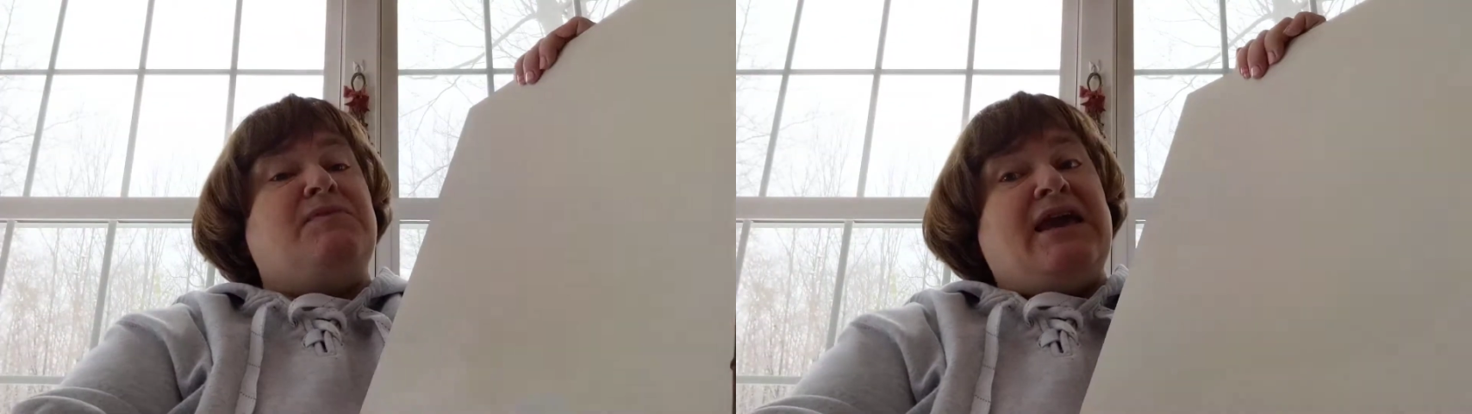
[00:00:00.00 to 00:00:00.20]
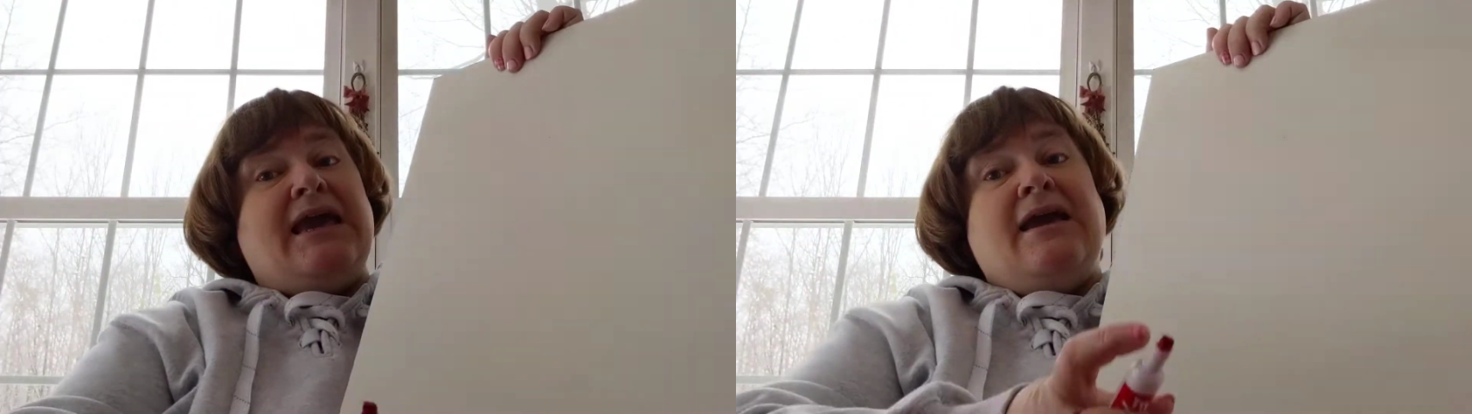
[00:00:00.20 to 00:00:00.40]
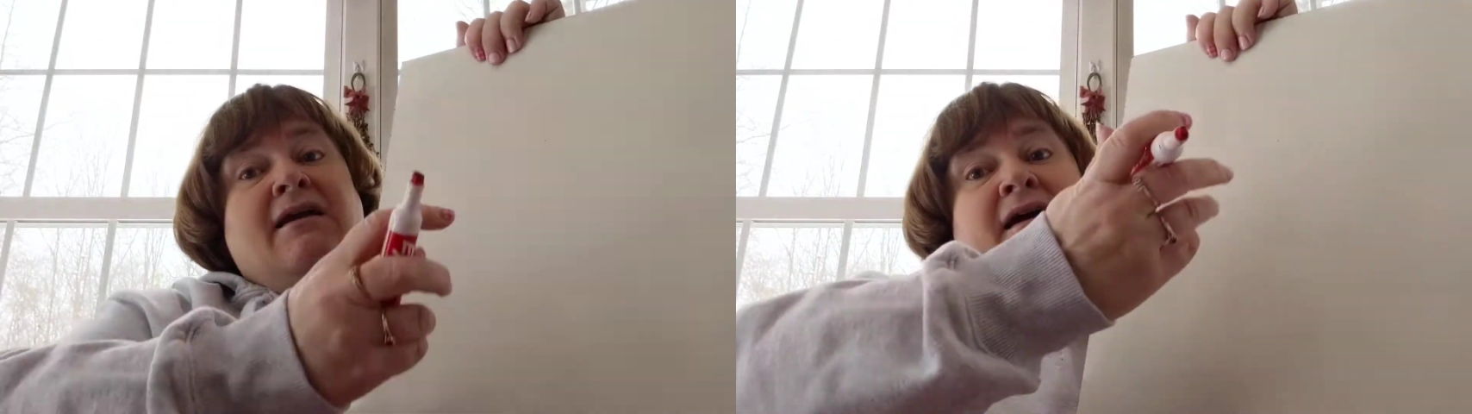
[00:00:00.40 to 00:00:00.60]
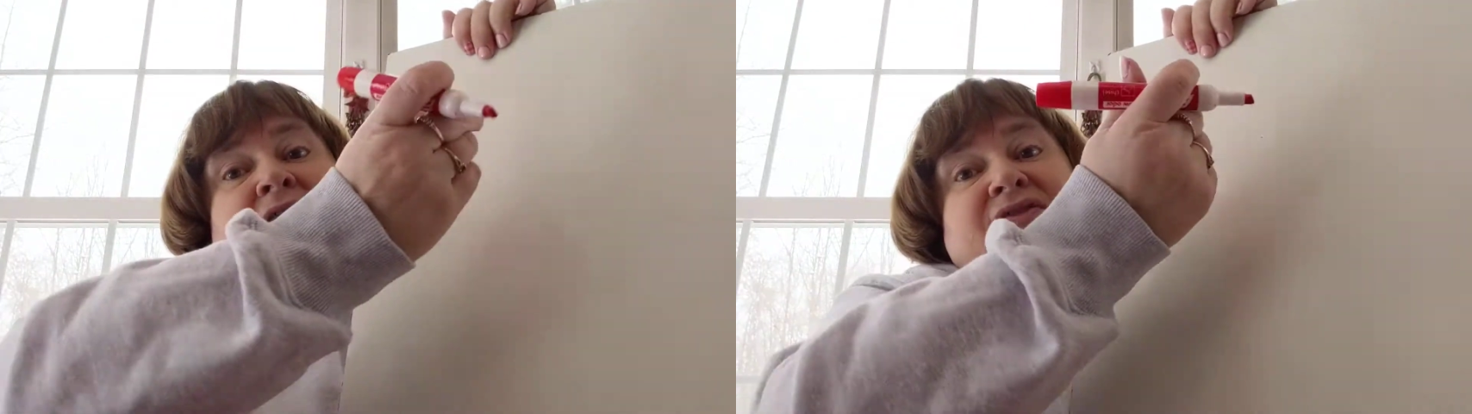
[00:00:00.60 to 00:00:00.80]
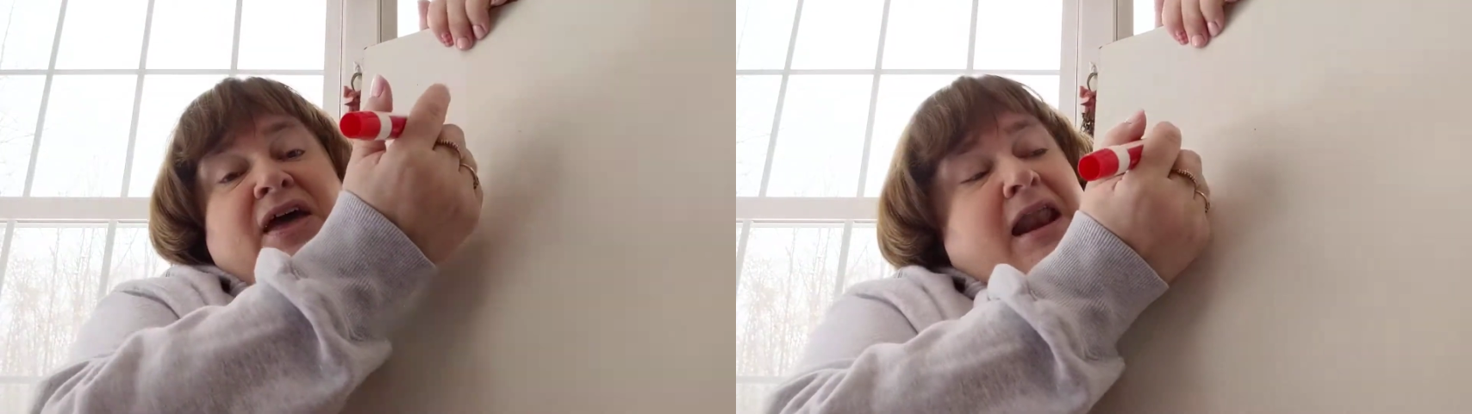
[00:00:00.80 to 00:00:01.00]
me
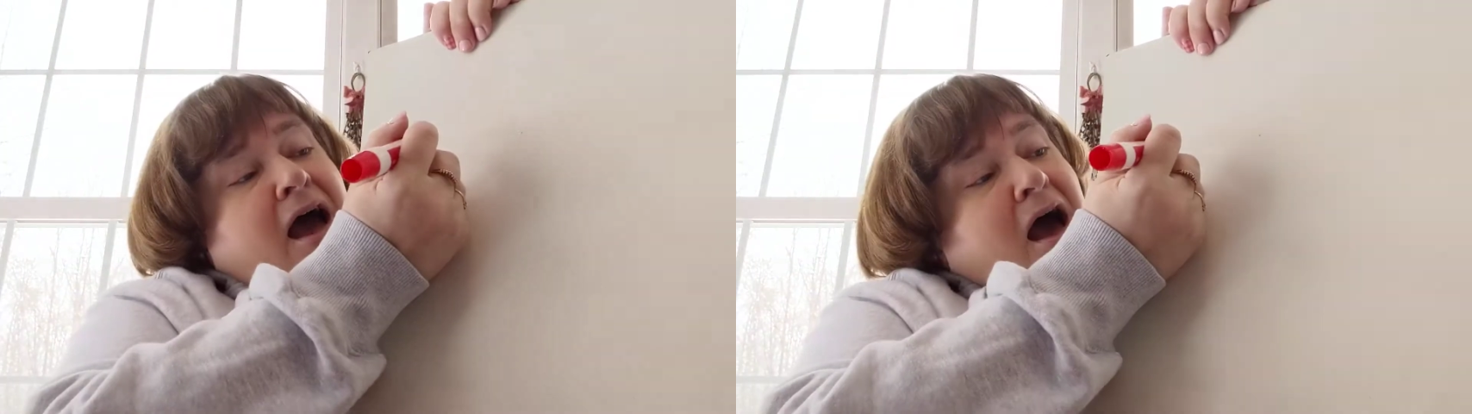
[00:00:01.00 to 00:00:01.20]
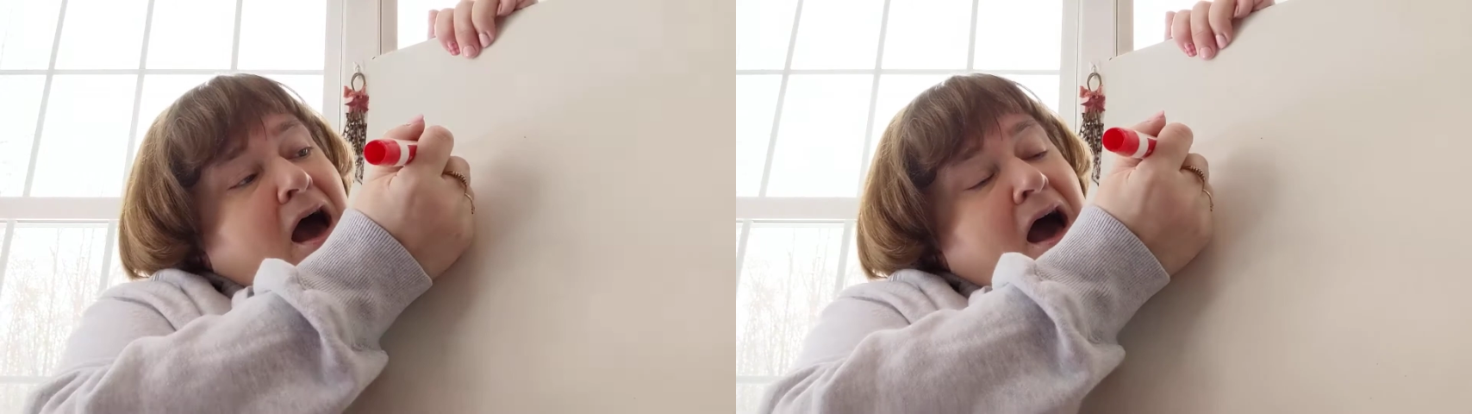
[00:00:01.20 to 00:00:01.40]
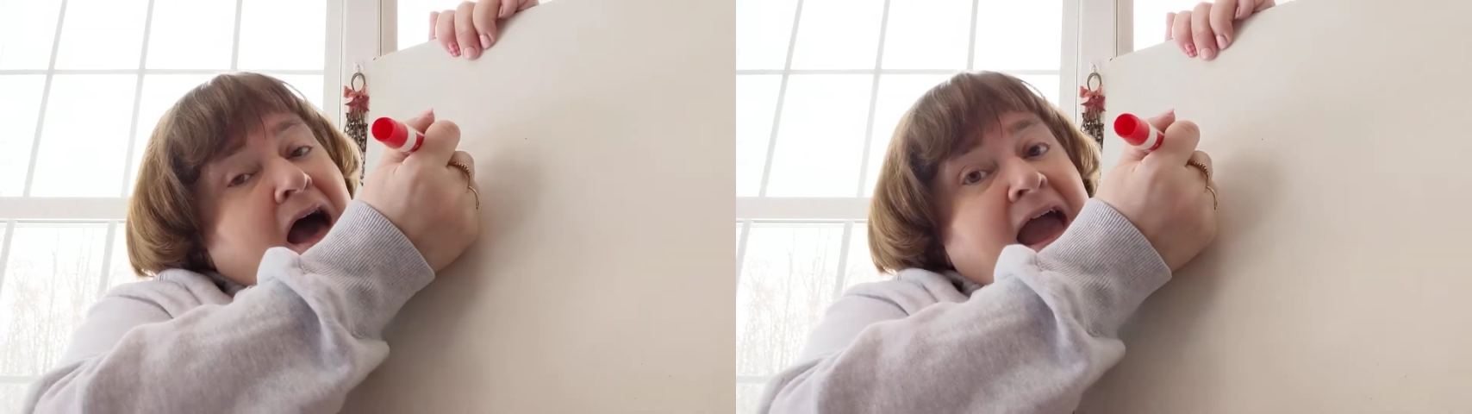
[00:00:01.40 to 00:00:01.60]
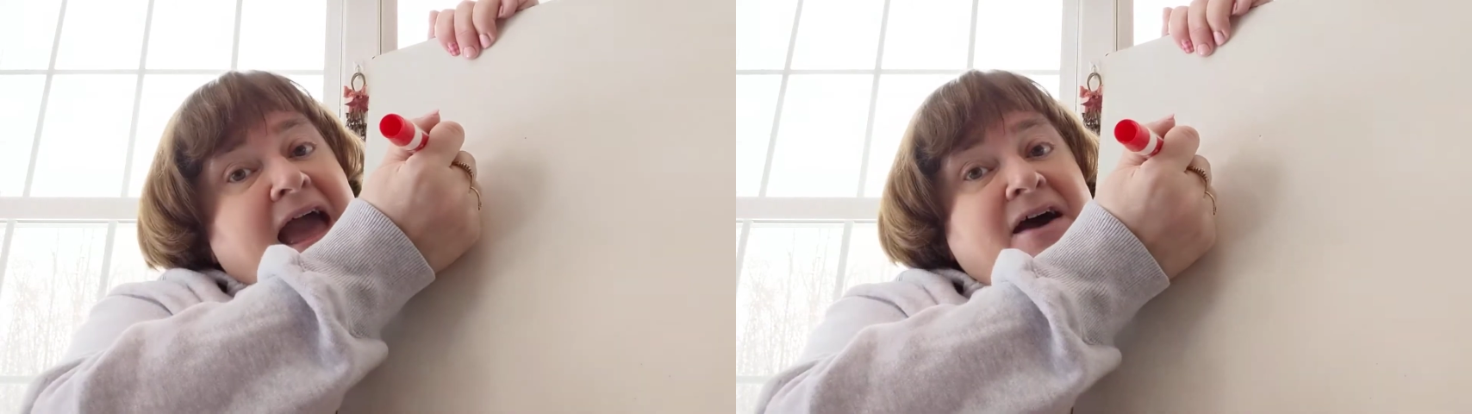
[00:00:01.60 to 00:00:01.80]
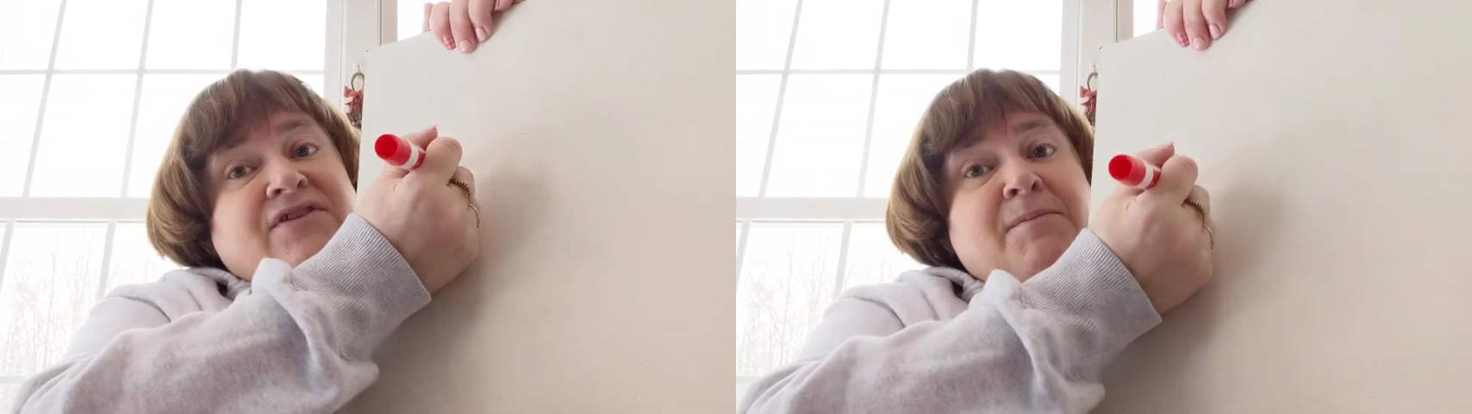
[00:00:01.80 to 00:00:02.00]
that I
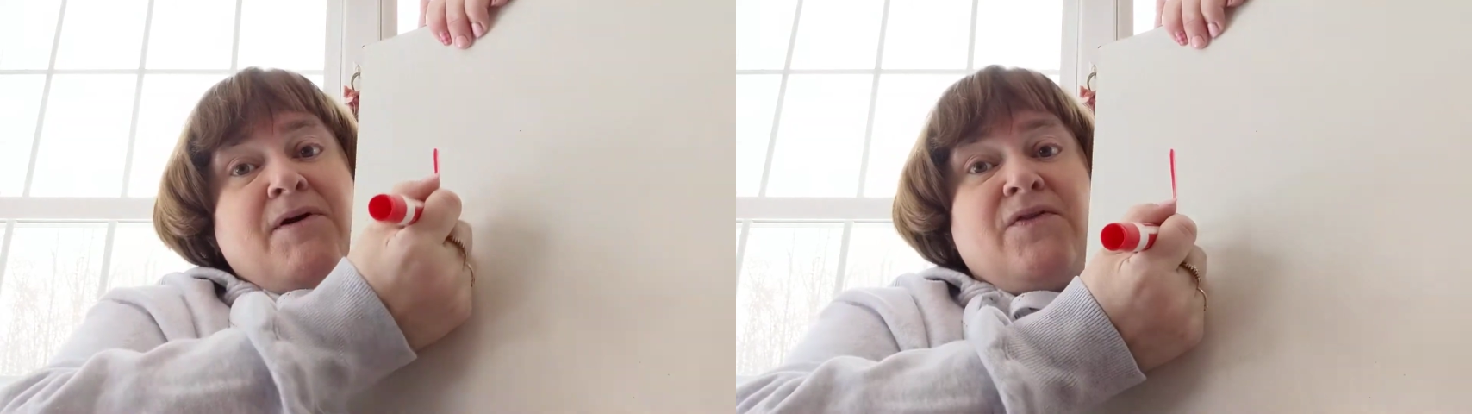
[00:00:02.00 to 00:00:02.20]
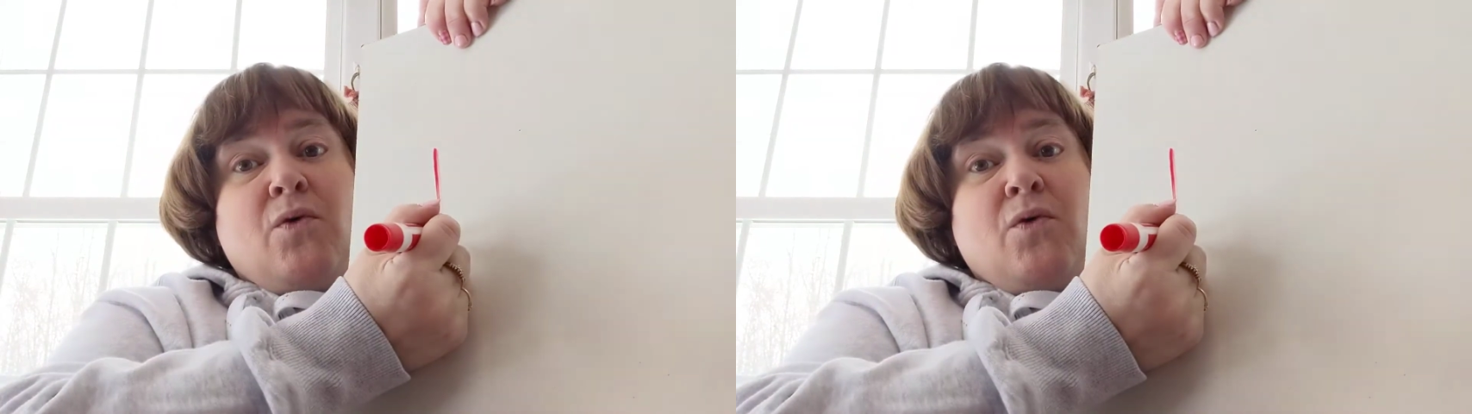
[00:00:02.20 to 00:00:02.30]
have to put